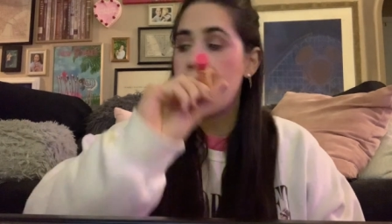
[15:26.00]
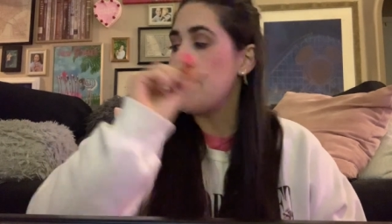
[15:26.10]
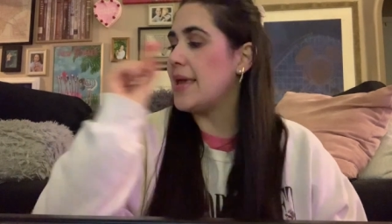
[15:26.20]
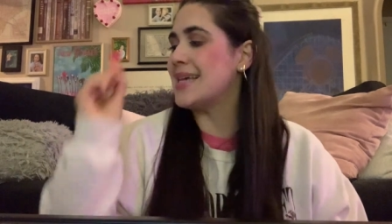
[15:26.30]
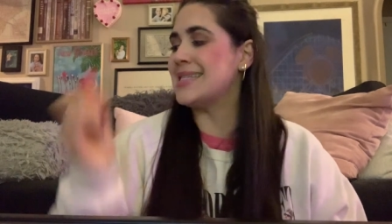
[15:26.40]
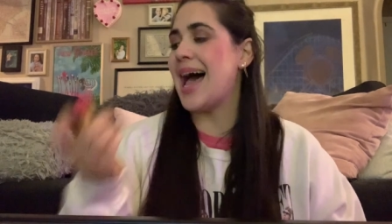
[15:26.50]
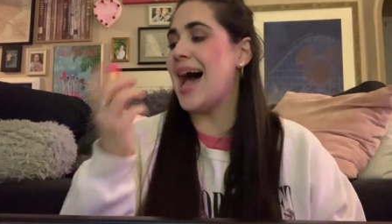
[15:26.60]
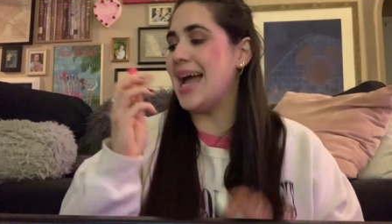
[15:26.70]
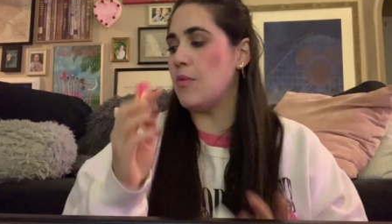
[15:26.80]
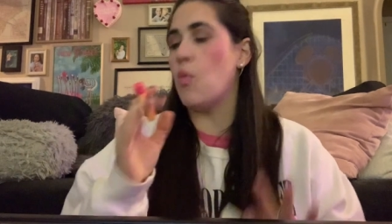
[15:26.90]
because
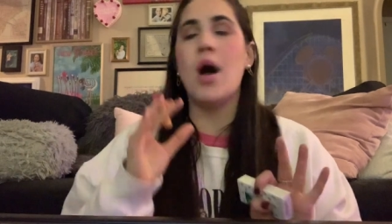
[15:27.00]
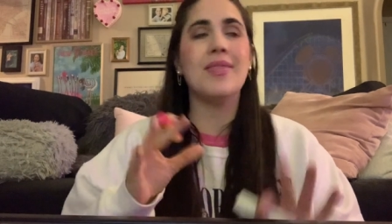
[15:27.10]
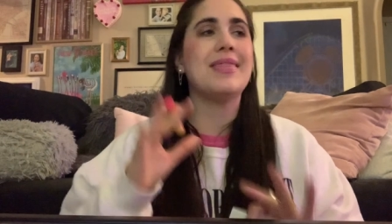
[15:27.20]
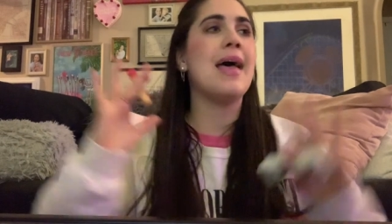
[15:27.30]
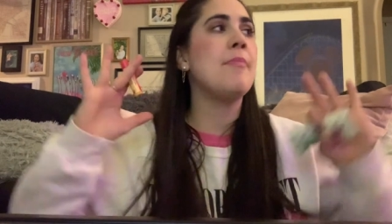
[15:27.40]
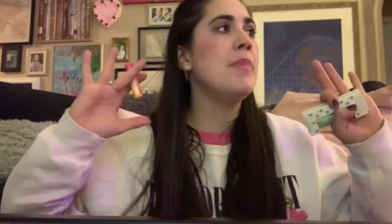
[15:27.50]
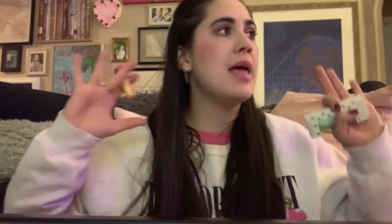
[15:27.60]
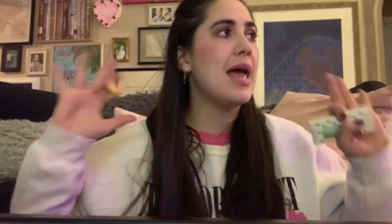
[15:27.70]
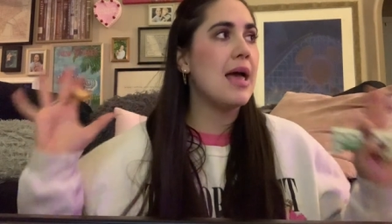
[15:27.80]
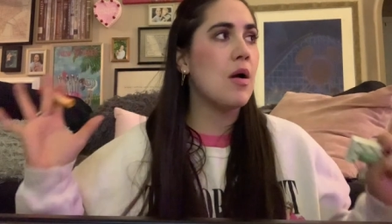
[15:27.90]
I want them
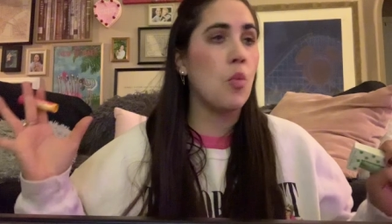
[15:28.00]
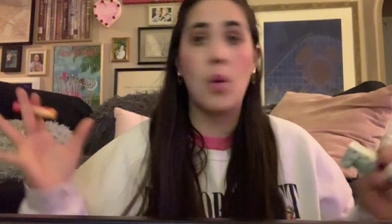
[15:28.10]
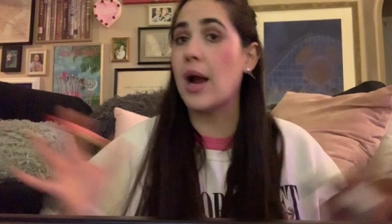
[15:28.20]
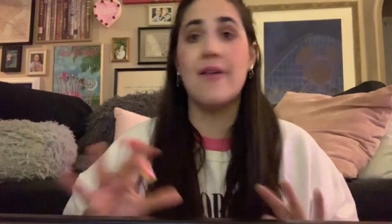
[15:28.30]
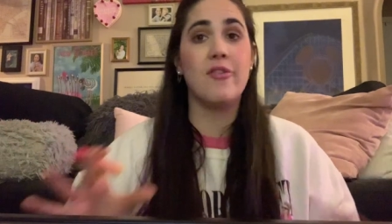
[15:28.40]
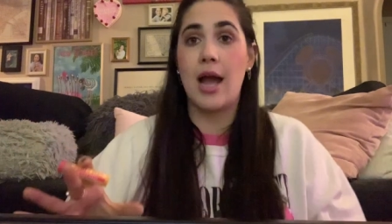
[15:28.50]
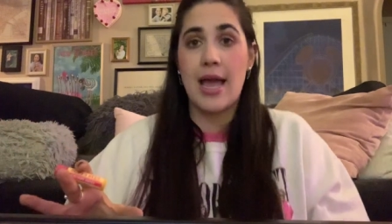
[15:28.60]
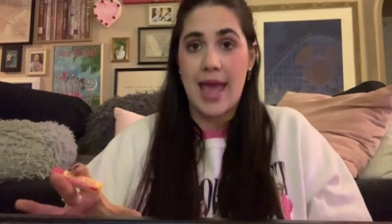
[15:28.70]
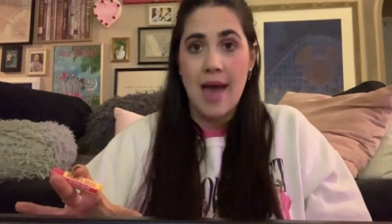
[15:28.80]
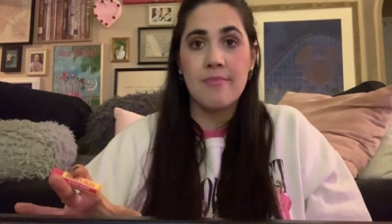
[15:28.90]
wherever
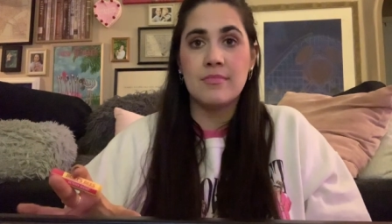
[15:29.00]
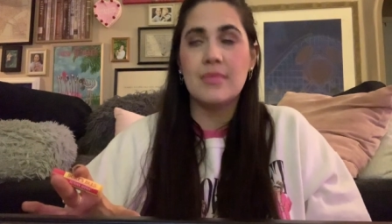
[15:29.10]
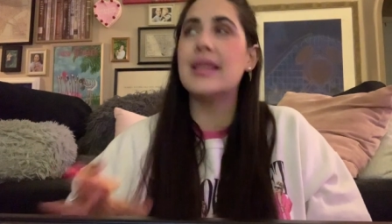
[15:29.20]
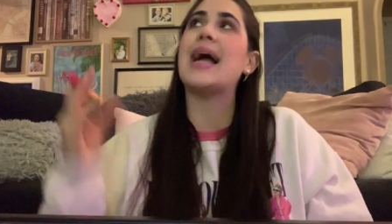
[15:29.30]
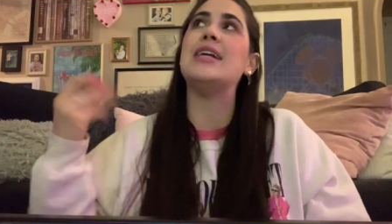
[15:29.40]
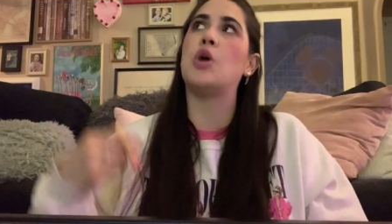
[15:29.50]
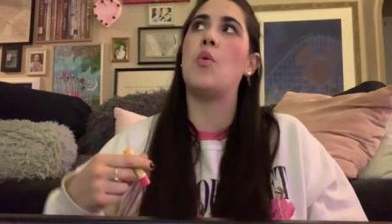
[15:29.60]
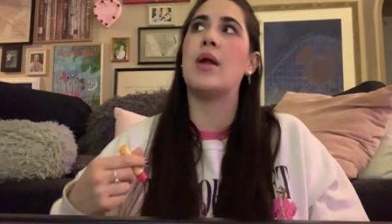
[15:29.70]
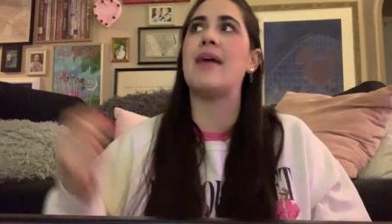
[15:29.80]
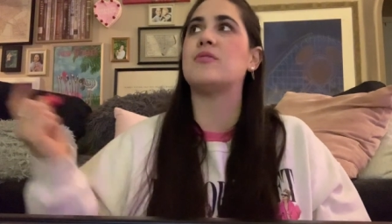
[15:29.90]
I am. Like I don't
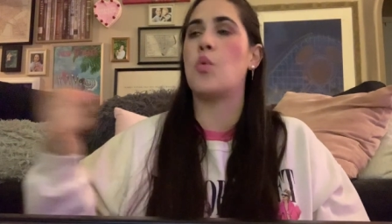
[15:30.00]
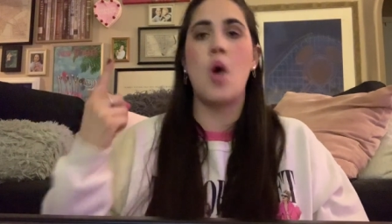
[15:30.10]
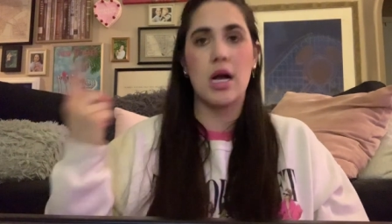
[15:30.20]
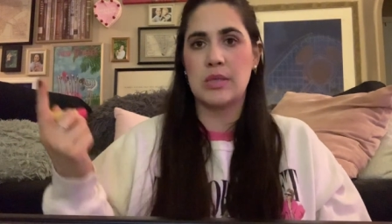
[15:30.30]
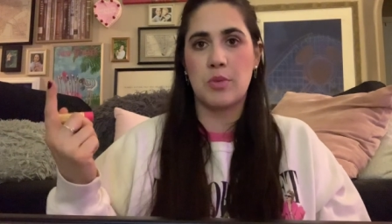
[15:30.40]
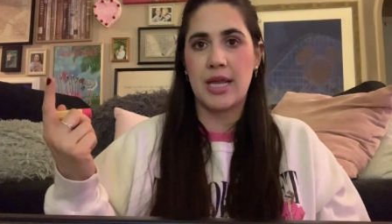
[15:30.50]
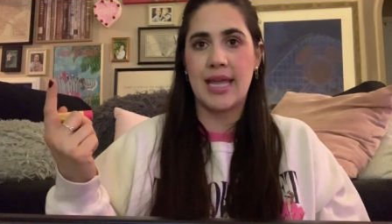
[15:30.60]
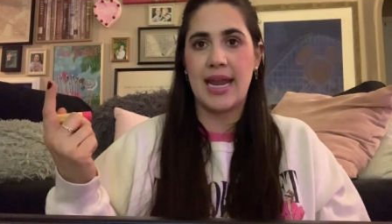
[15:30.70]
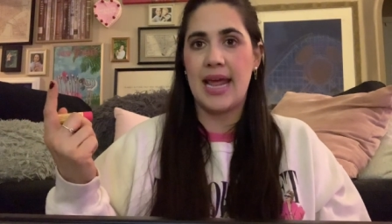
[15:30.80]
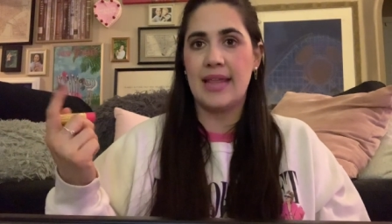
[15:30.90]
want to have to walk somewhere to
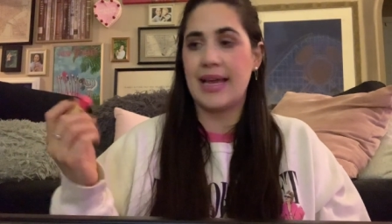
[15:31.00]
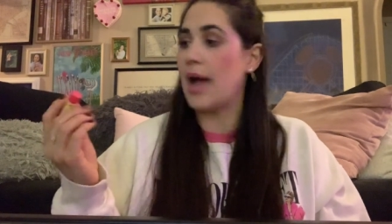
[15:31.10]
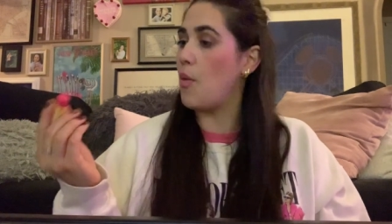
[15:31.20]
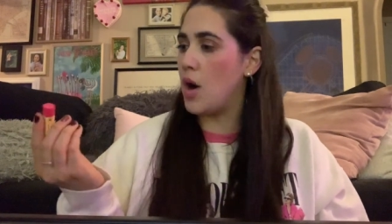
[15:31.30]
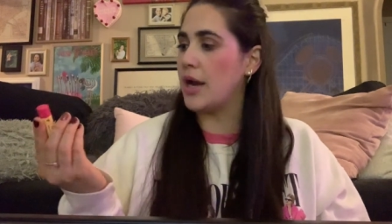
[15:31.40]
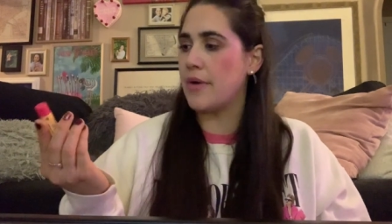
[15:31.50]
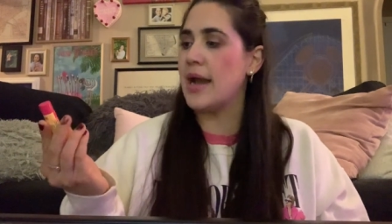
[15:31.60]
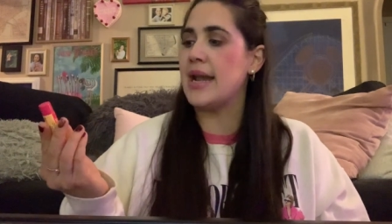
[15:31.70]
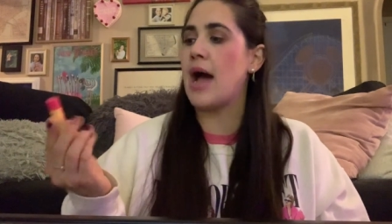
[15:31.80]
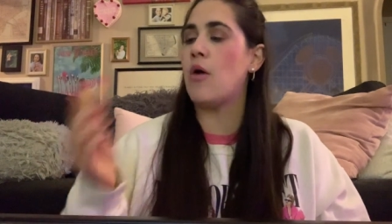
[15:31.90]
get it. Like I want it
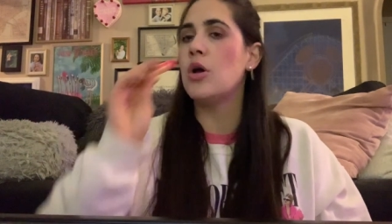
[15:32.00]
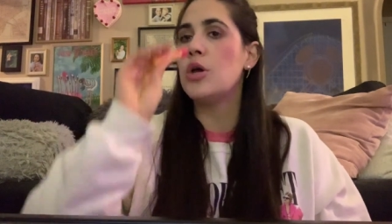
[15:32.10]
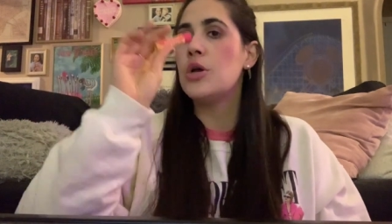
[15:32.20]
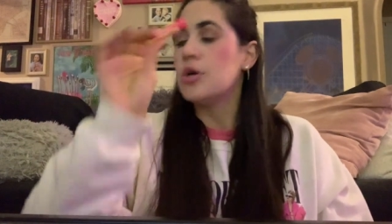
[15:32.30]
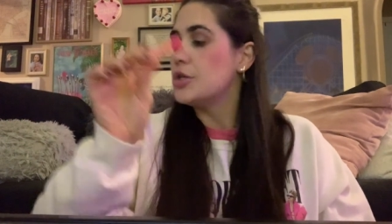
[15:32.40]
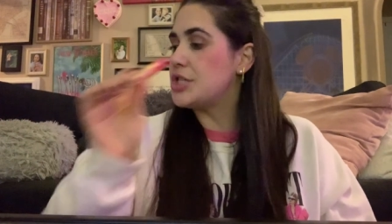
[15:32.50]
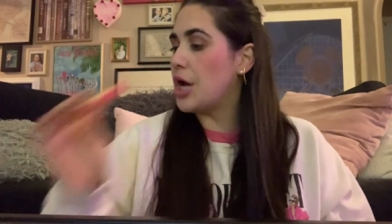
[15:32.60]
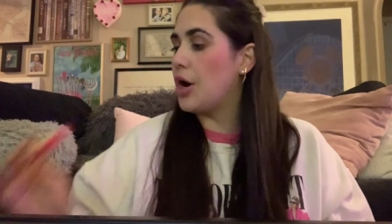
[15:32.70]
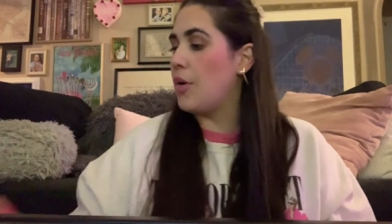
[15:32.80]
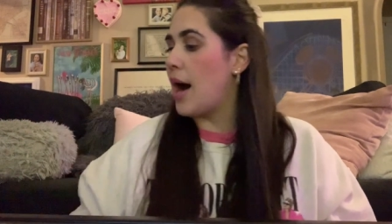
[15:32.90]
right now.
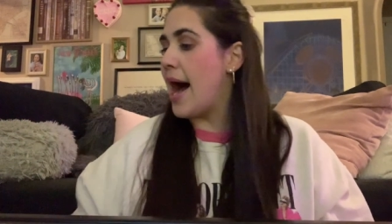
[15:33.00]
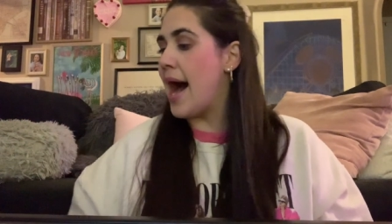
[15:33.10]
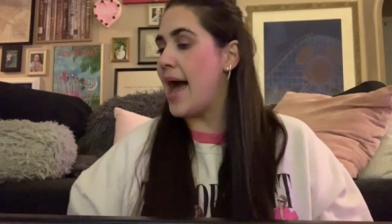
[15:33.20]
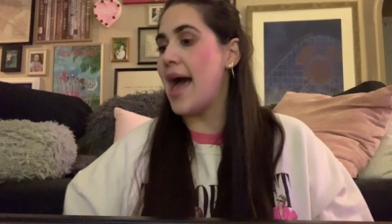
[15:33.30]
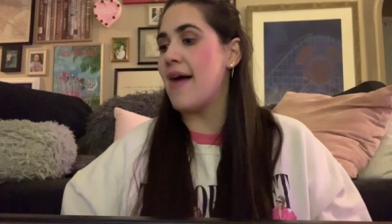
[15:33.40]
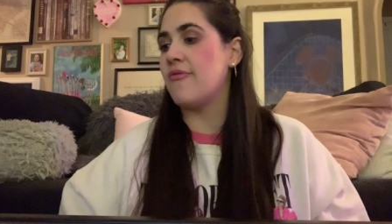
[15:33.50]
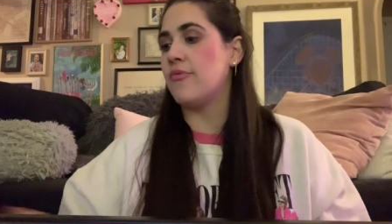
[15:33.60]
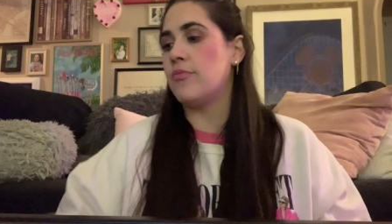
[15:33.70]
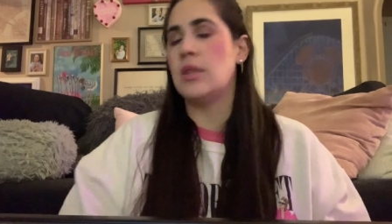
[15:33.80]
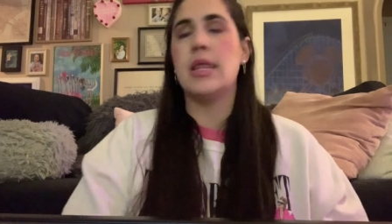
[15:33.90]
So I have
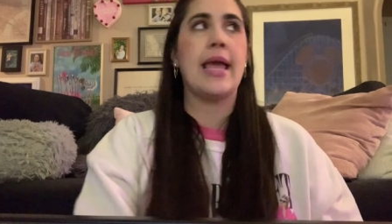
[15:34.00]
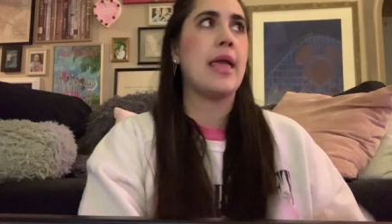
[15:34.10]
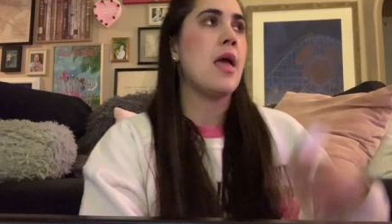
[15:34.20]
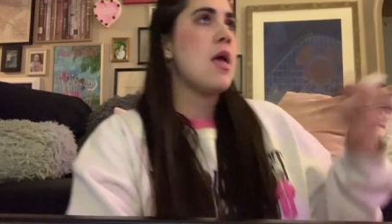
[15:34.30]
like,